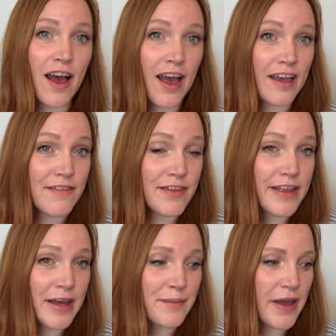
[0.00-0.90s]
I have a
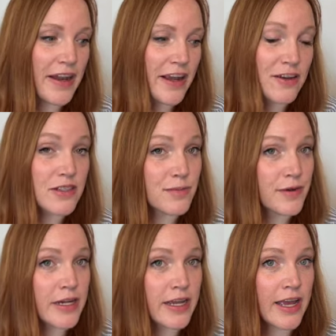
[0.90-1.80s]
lamp, and I also
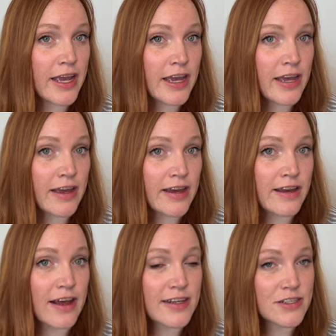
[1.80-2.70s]
bring a
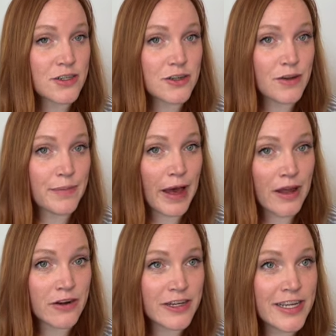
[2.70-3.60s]
external
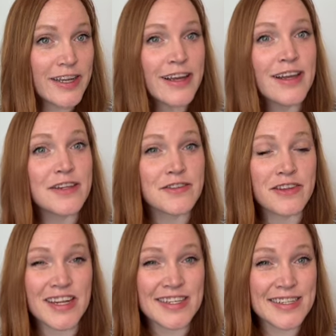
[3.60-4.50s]
battery so
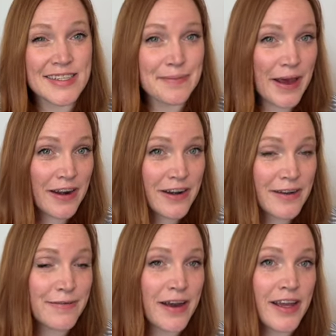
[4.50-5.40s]
that it doesn't matter
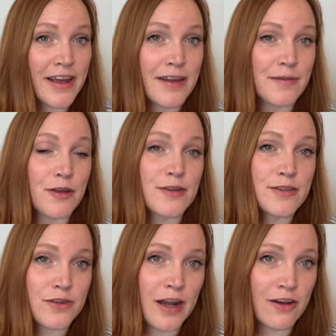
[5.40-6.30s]
if I am close
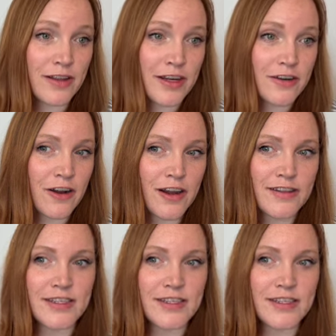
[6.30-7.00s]
to an outlet or not.